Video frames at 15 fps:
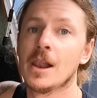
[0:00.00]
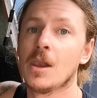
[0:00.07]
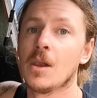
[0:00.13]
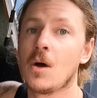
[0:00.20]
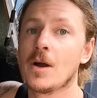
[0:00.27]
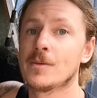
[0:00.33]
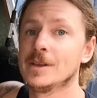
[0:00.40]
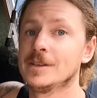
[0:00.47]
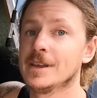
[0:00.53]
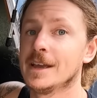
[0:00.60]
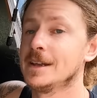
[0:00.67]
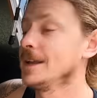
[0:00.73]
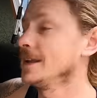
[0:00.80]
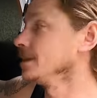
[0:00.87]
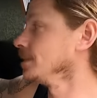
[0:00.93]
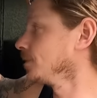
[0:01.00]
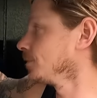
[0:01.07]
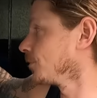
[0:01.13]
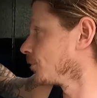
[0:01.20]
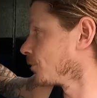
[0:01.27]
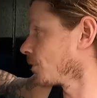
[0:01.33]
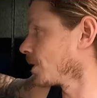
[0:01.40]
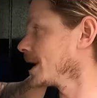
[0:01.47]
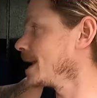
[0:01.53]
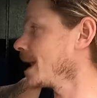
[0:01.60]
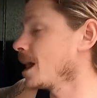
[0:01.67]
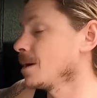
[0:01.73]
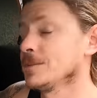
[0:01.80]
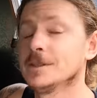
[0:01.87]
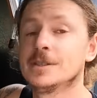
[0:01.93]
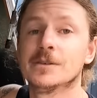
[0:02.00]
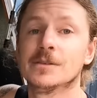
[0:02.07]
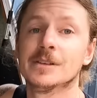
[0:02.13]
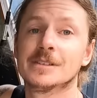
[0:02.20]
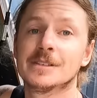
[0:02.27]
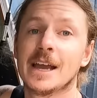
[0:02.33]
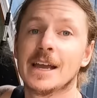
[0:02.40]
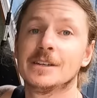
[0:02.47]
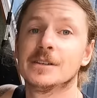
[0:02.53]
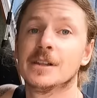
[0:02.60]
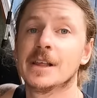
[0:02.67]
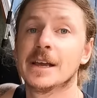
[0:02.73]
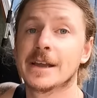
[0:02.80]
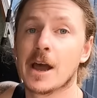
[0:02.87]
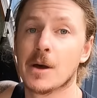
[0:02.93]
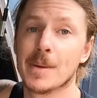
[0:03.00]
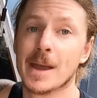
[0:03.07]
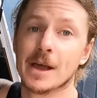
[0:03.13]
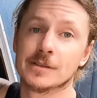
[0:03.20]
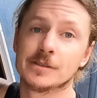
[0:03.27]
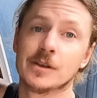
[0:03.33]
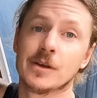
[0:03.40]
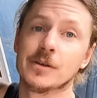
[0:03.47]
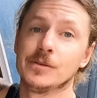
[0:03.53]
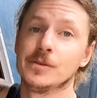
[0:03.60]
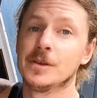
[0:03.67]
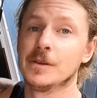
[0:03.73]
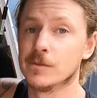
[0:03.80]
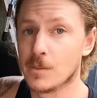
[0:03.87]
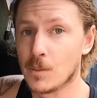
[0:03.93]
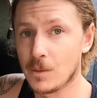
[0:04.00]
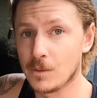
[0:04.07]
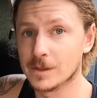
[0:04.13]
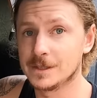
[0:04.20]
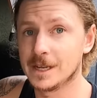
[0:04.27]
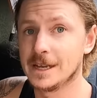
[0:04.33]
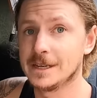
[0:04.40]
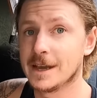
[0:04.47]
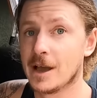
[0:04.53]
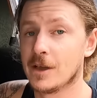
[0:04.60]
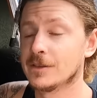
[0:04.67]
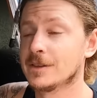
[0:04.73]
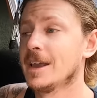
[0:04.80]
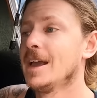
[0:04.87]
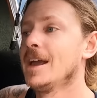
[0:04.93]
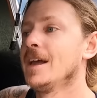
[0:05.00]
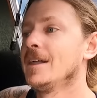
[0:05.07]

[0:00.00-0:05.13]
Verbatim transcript: Like we said, it is free up until the stage that they come out. So you give them all the details.